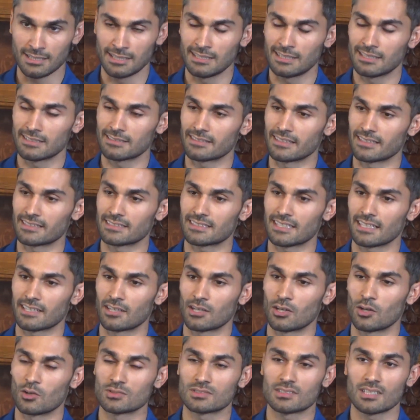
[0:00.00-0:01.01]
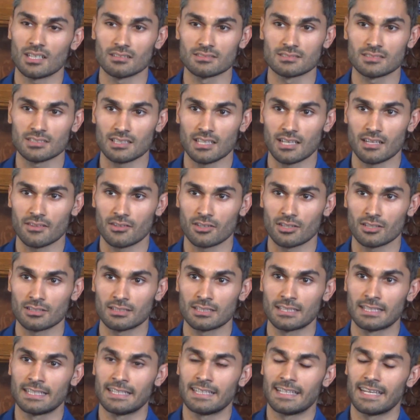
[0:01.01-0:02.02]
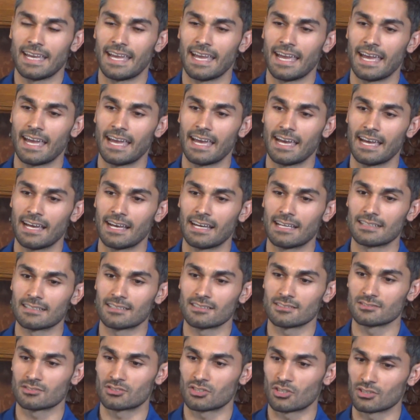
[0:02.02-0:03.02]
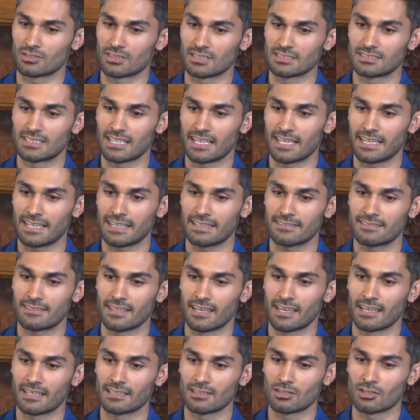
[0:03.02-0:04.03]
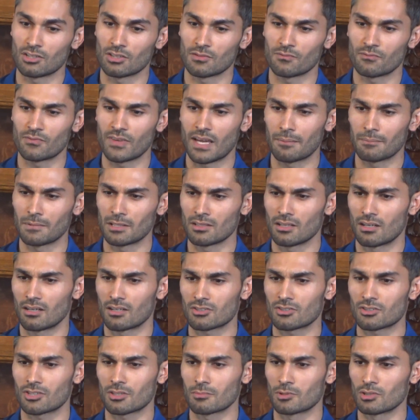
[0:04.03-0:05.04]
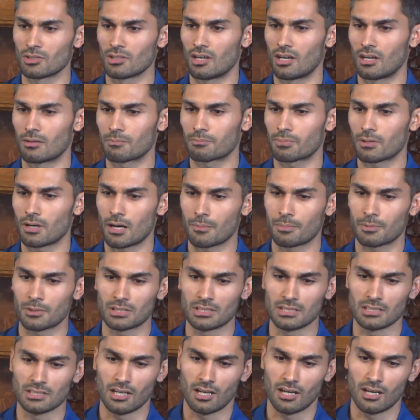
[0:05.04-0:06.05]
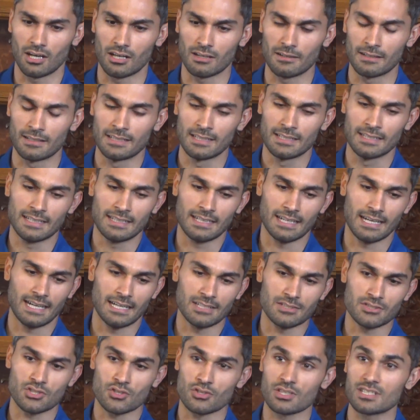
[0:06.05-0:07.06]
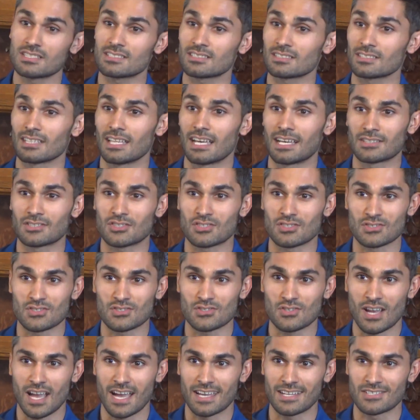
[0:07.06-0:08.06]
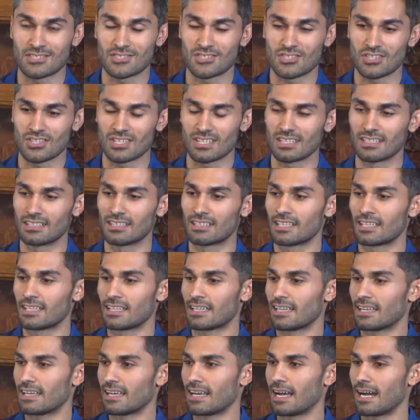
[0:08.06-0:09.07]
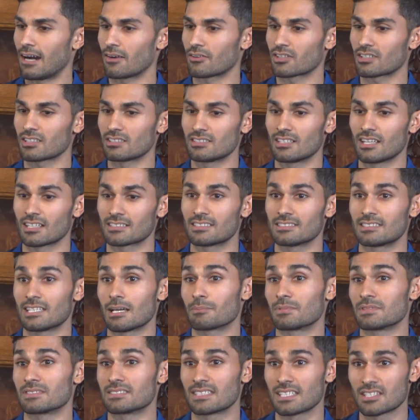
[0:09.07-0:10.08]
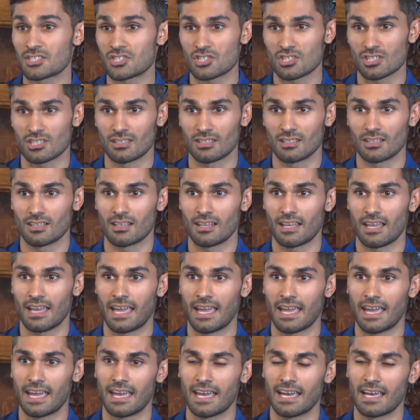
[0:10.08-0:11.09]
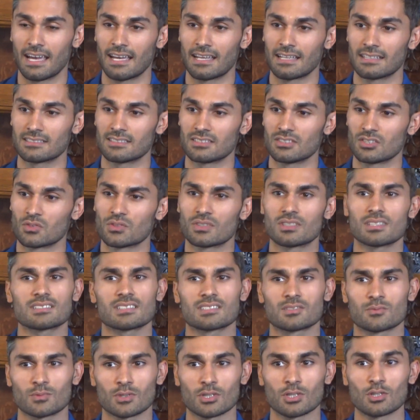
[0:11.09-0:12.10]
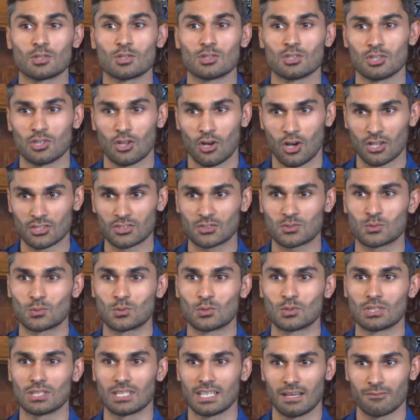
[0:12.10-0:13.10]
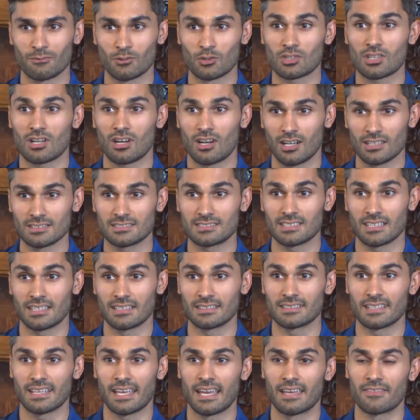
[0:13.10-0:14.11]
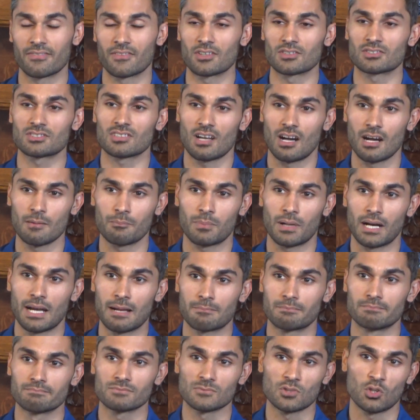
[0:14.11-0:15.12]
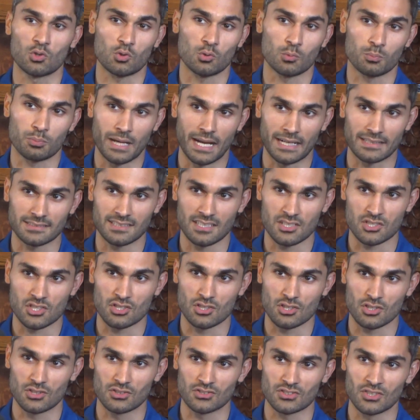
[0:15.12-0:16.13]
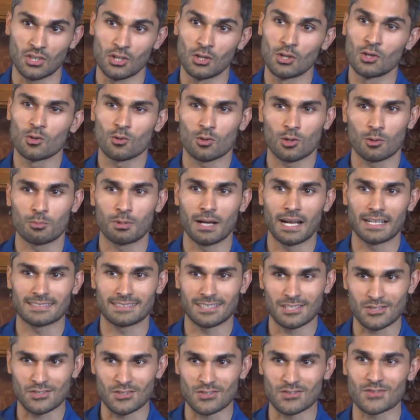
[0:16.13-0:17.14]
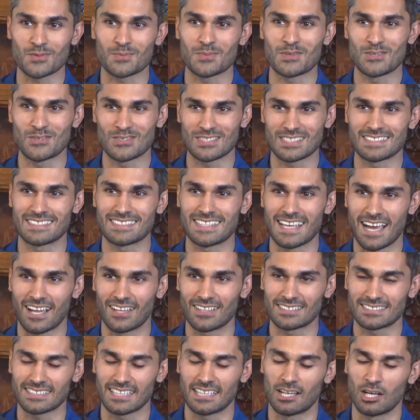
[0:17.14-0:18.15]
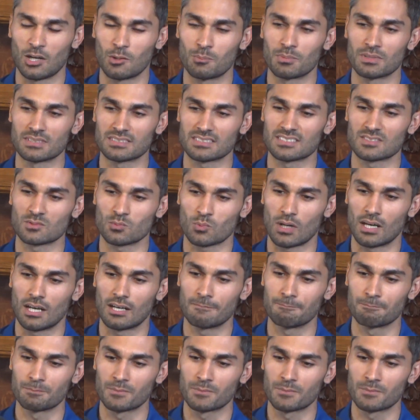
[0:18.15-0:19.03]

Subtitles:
They stay at a hotel together, and during the day, they learn family law, criminal law, property law, jury selection strategy, how to conduct a deposition. And, this is real law school level content. And they're taught by local practitioners or practitioners from Houston, Dallas that help us as well.